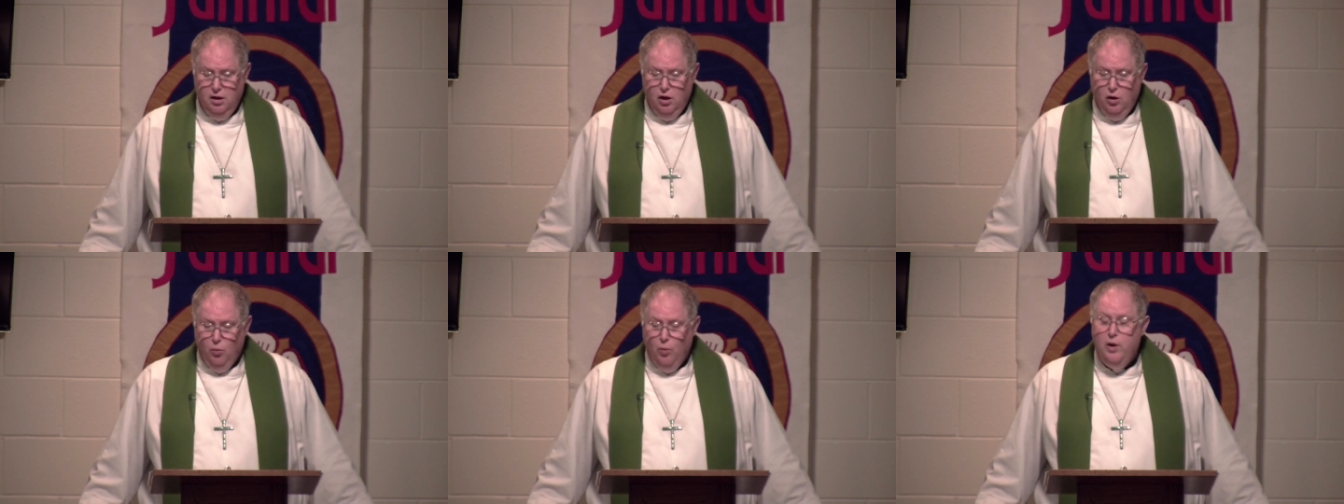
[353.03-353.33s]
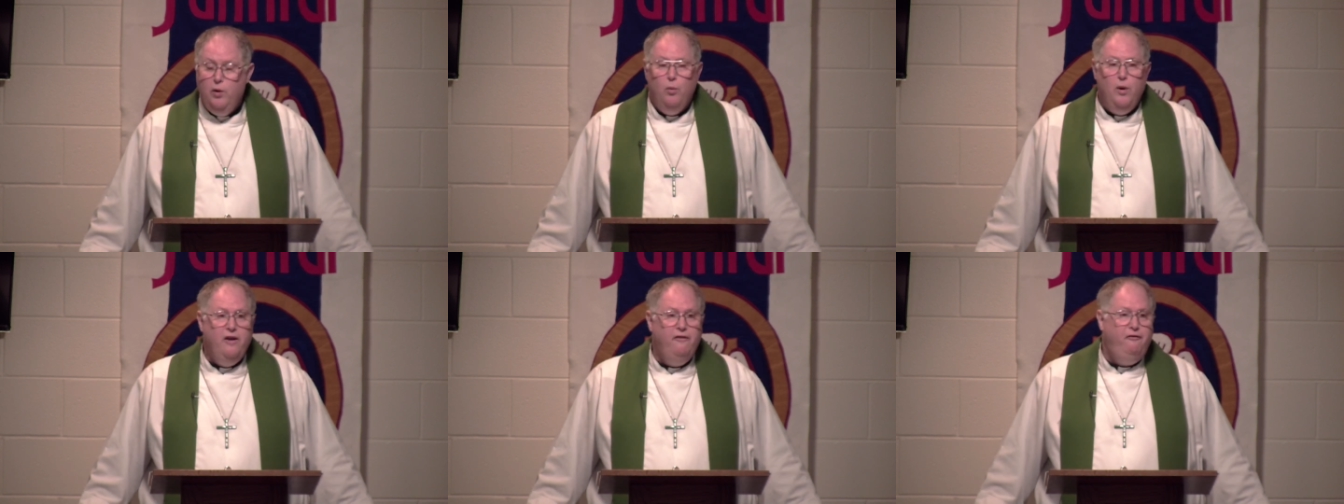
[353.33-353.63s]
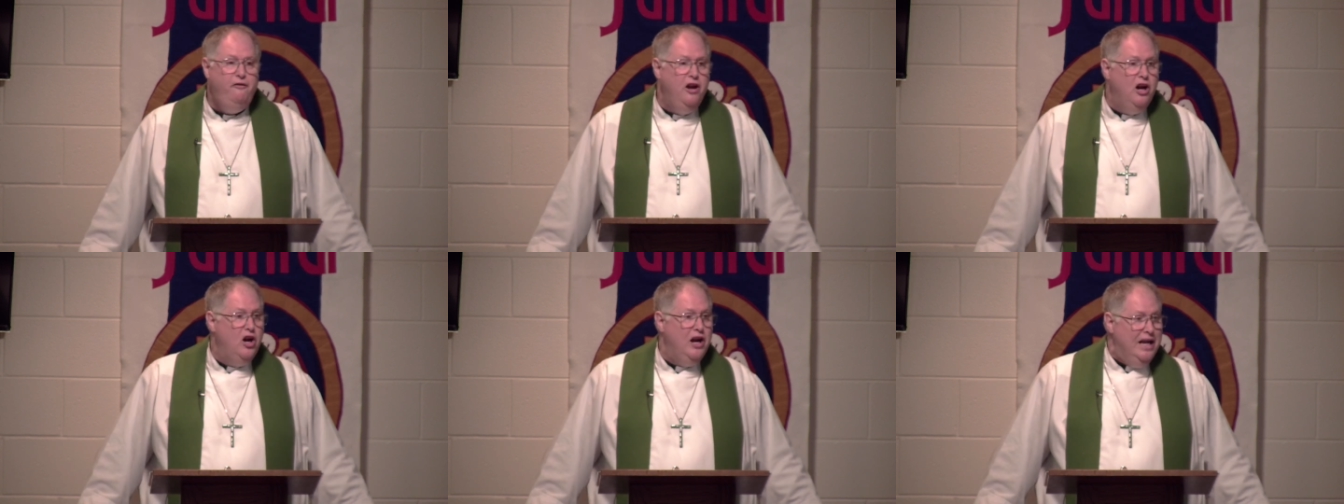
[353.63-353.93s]
When we
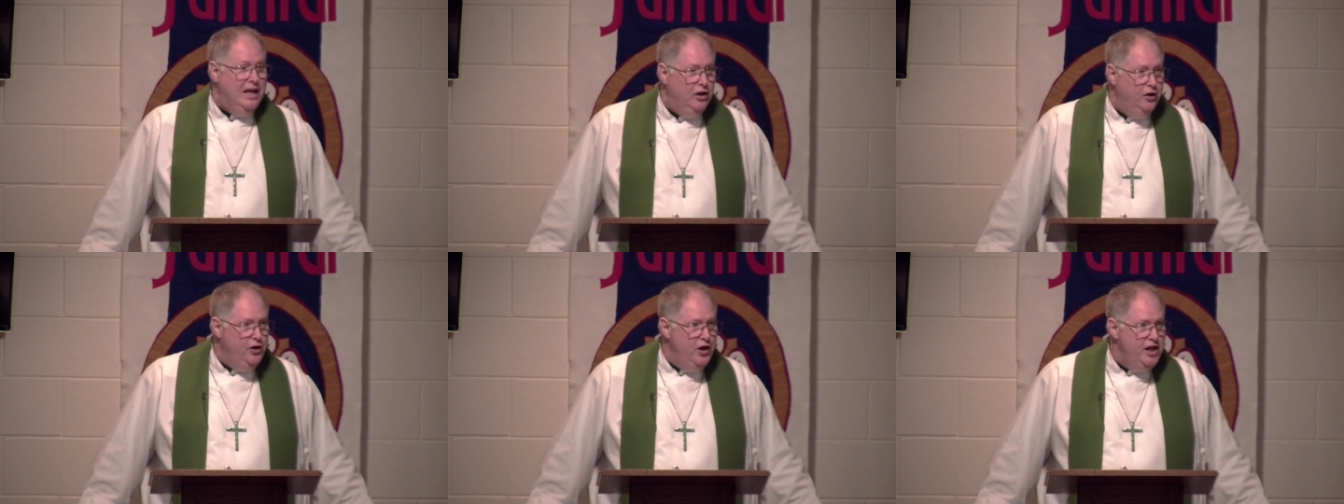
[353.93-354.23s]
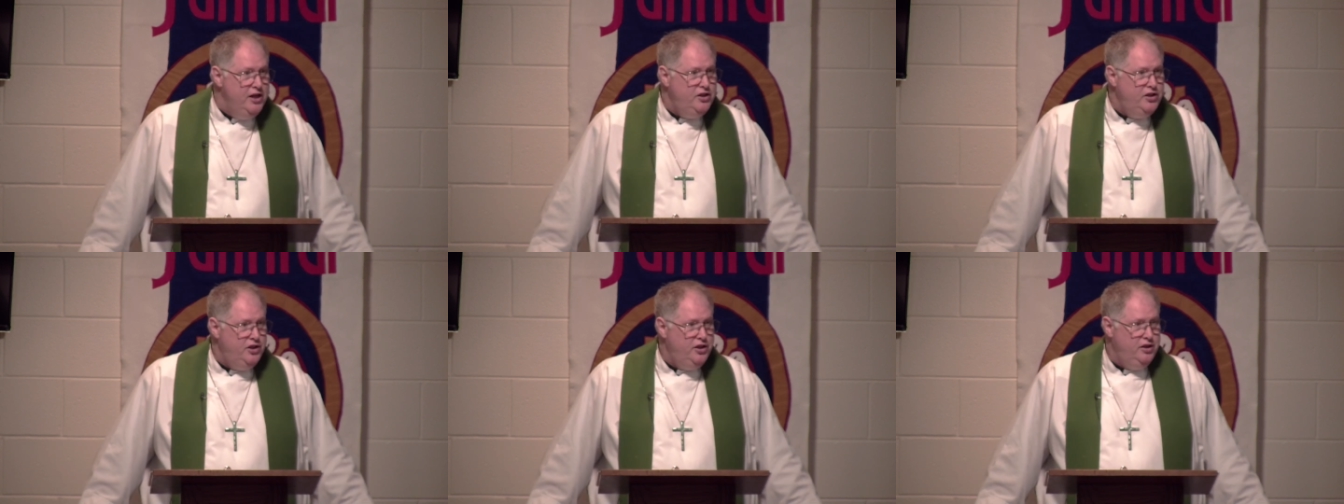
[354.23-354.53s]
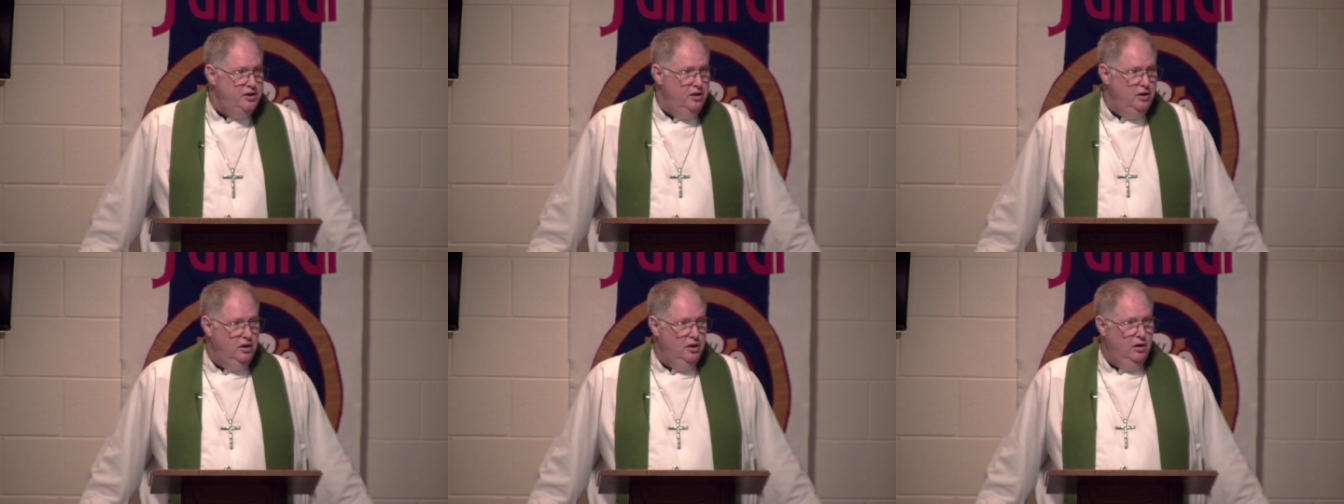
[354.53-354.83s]
fear
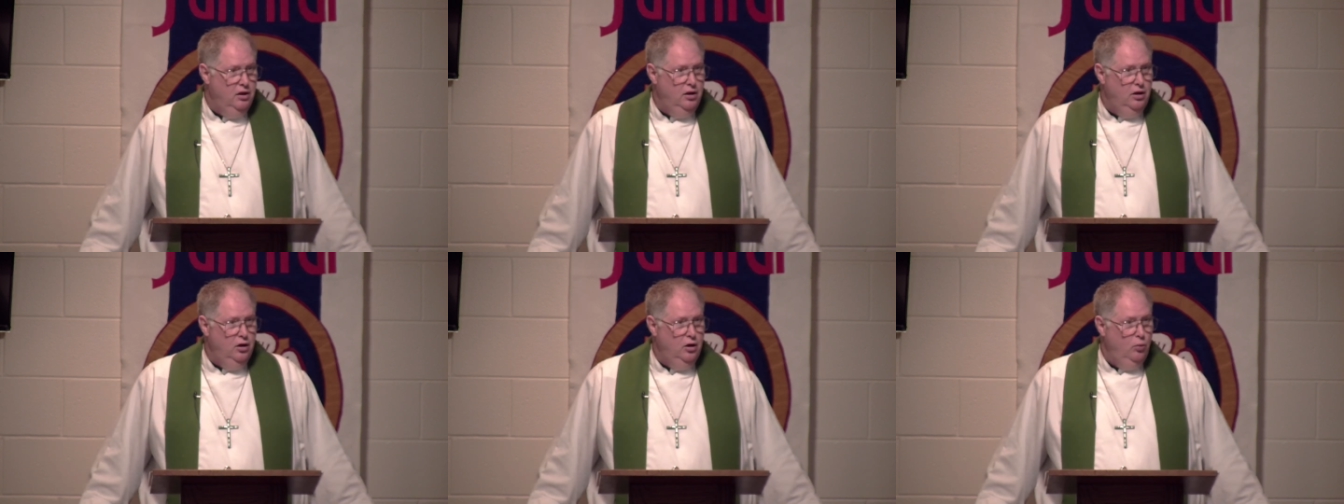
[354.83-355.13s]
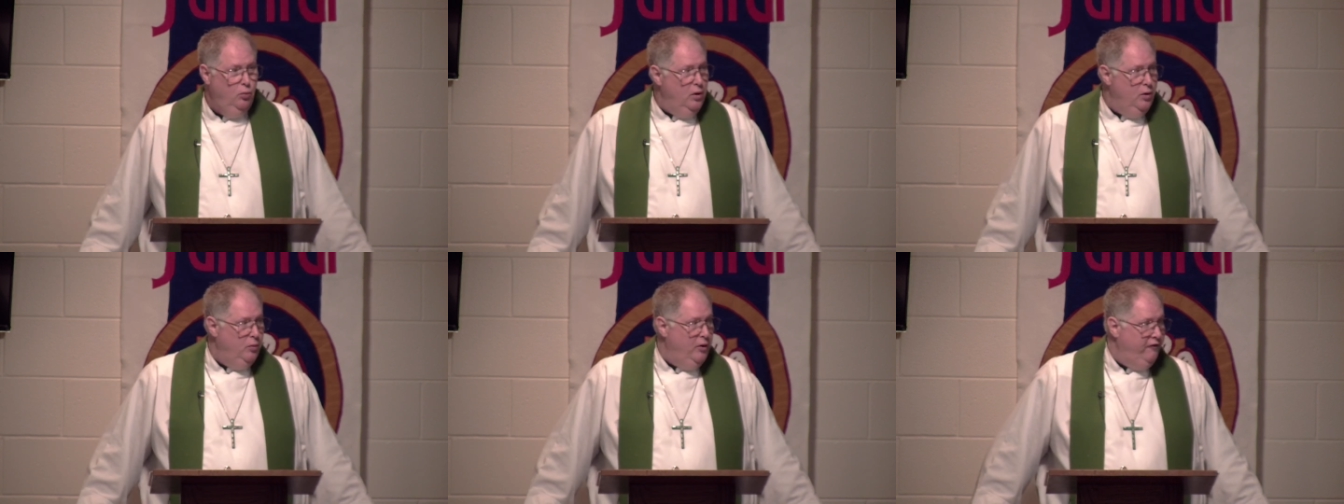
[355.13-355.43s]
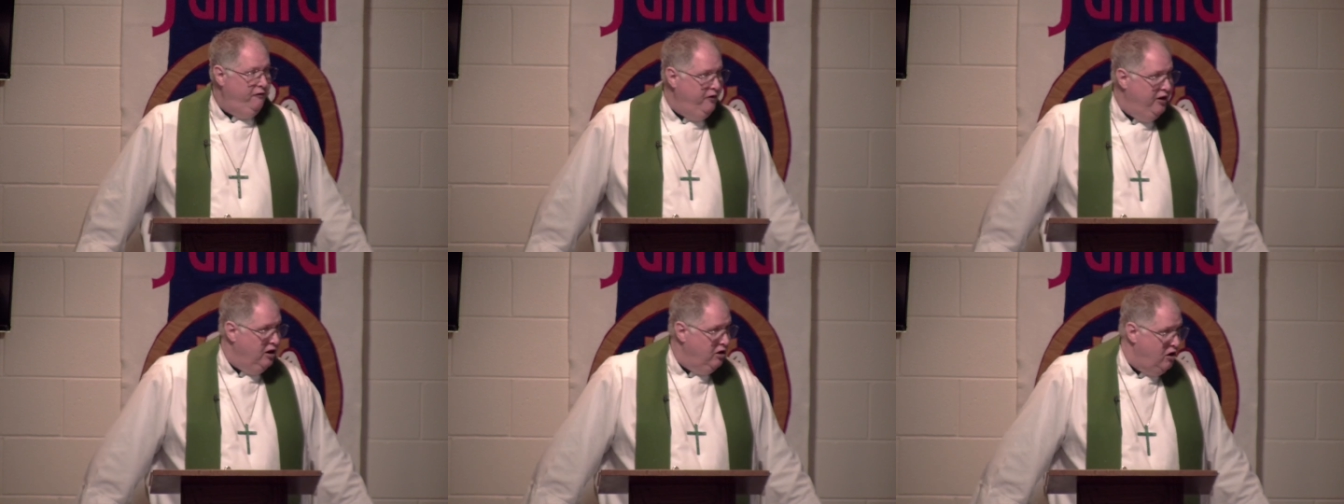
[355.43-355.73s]
illness, when we
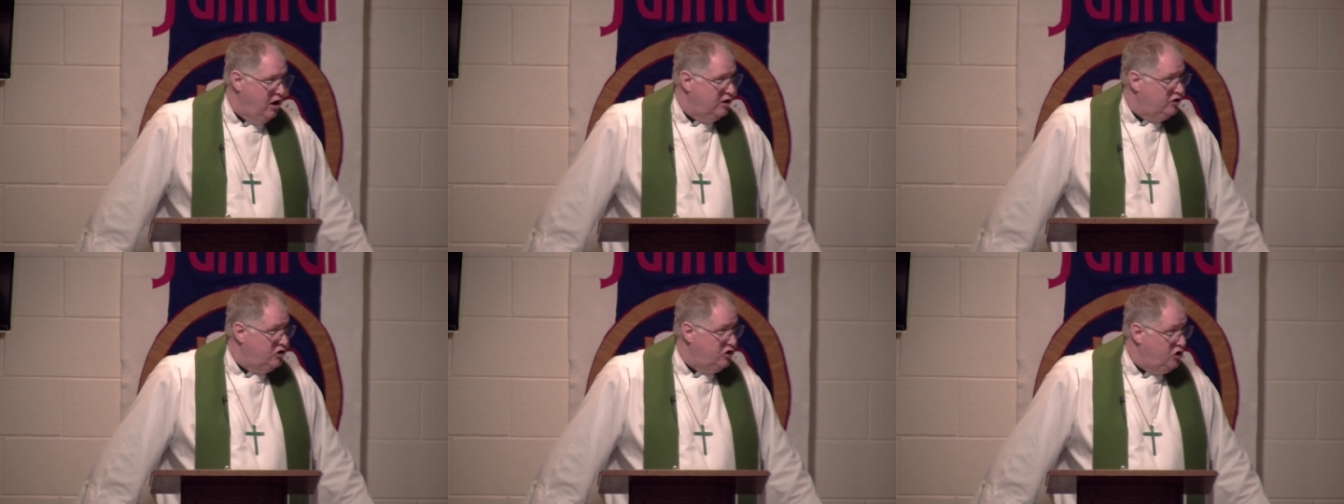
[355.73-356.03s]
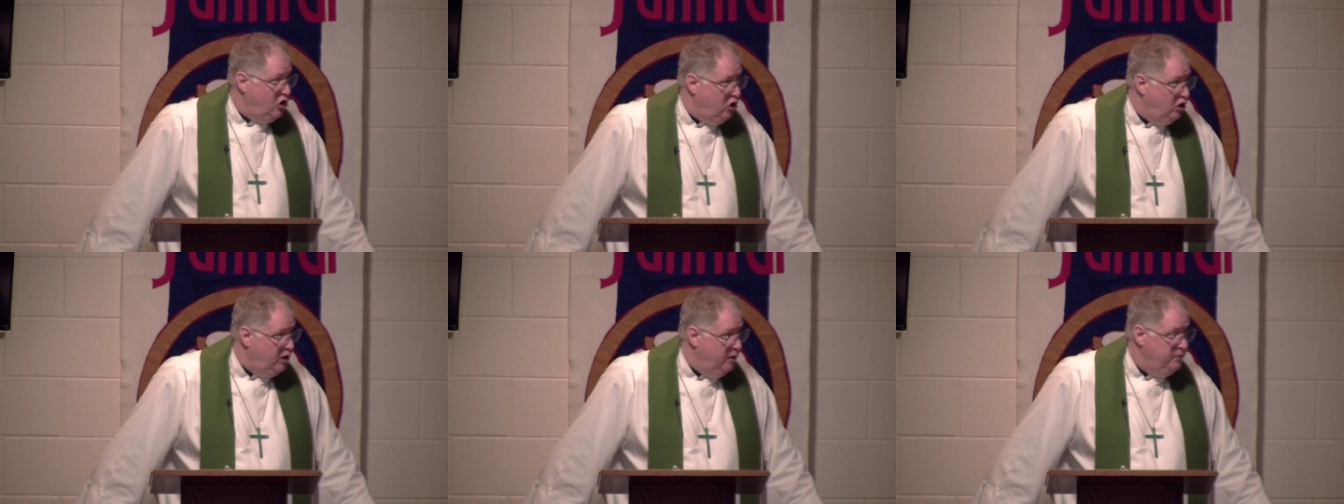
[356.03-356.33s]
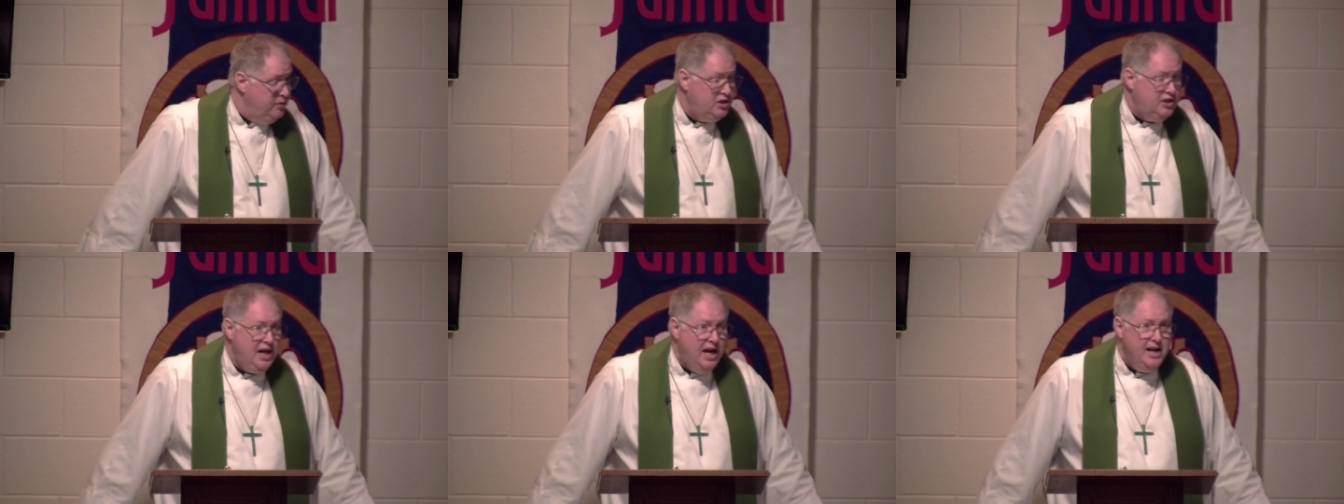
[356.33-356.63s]
fear our
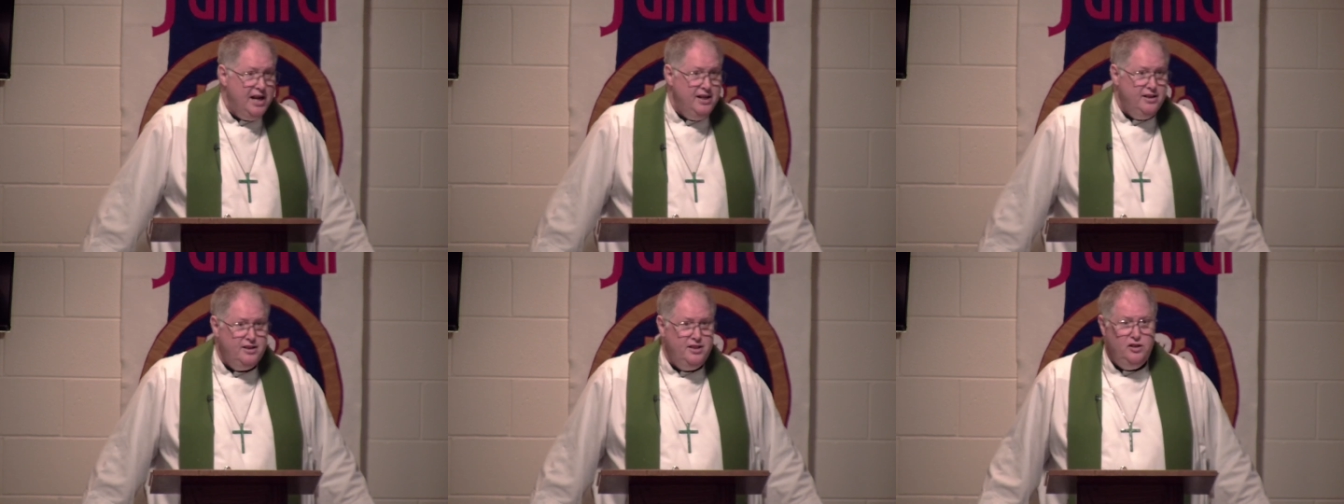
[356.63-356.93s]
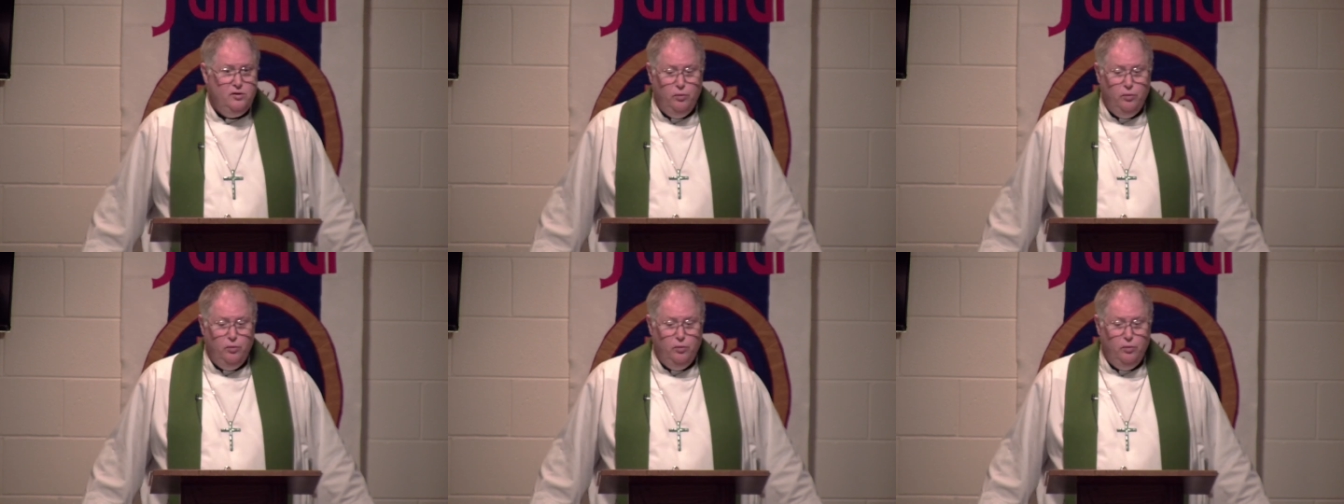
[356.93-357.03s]
circumstances,